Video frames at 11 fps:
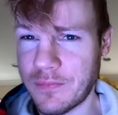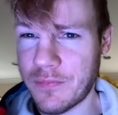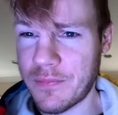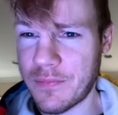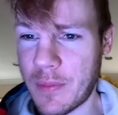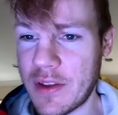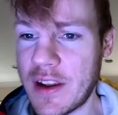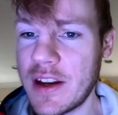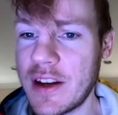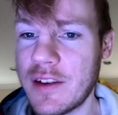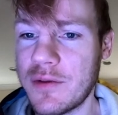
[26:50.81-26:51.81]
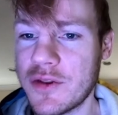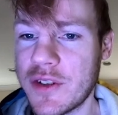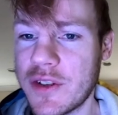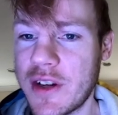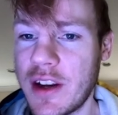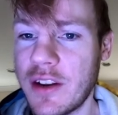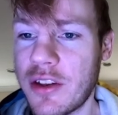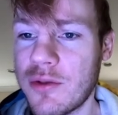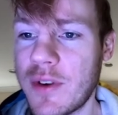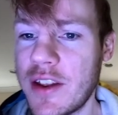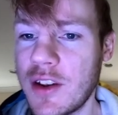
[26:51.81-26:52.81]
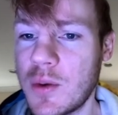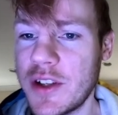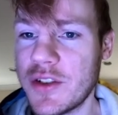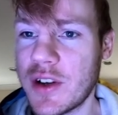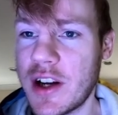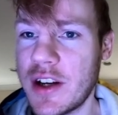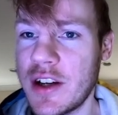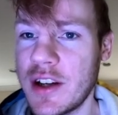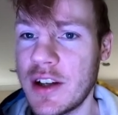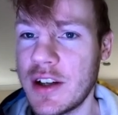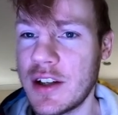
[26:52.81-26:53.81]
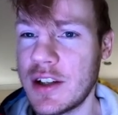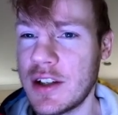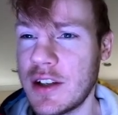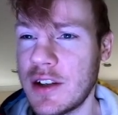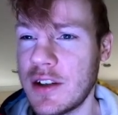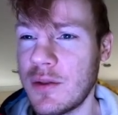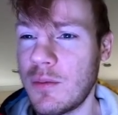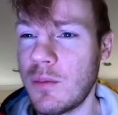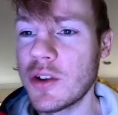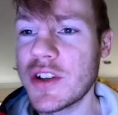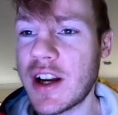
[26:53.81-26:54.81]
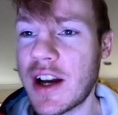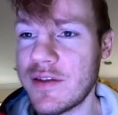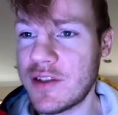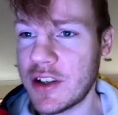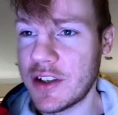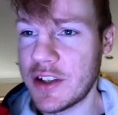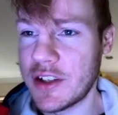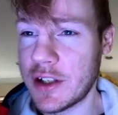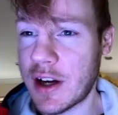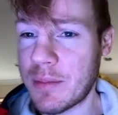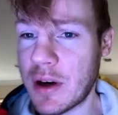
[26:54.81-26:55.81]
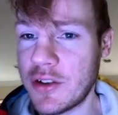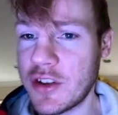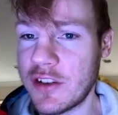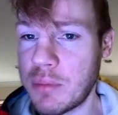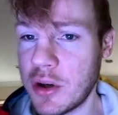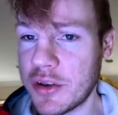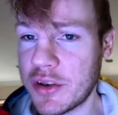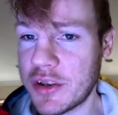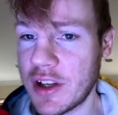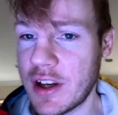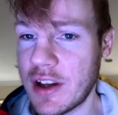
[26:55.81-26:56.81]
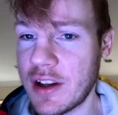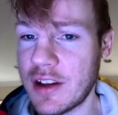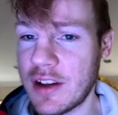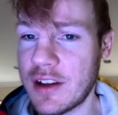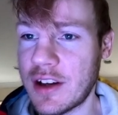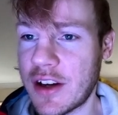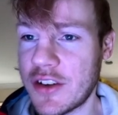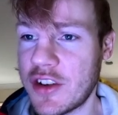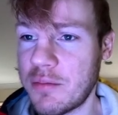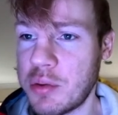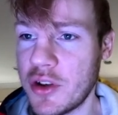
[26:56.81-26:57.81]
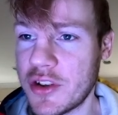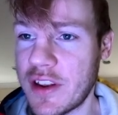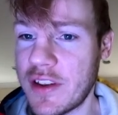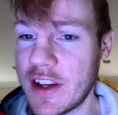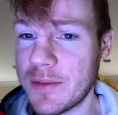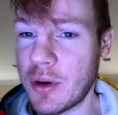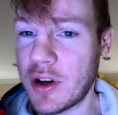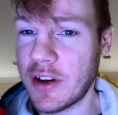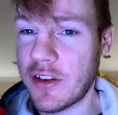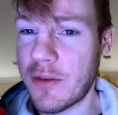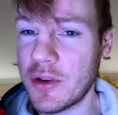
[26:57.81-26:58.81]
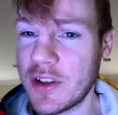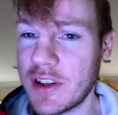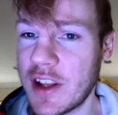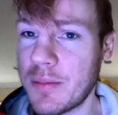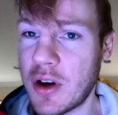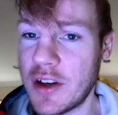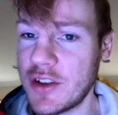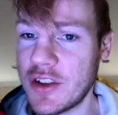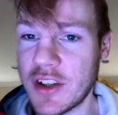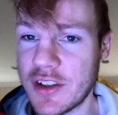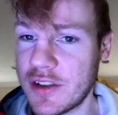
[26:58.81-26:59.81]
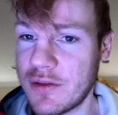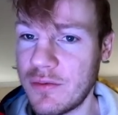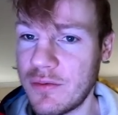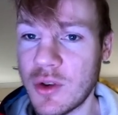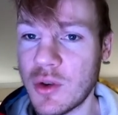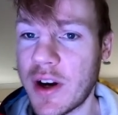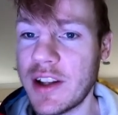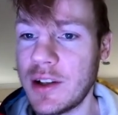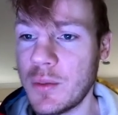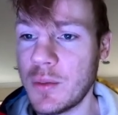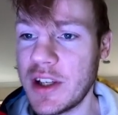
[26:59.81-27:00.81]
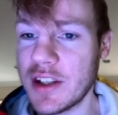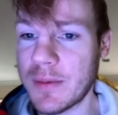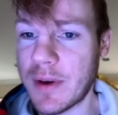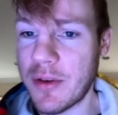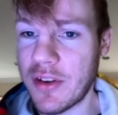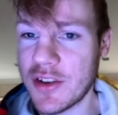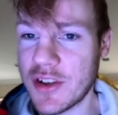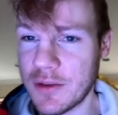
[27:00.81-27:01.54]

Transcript: Didn't infiltrate. Threatened the queen trade. What should I have done here? I probably should have pushed. I should have pushed this pawn, because pushing this pawn just greatly weakened my position.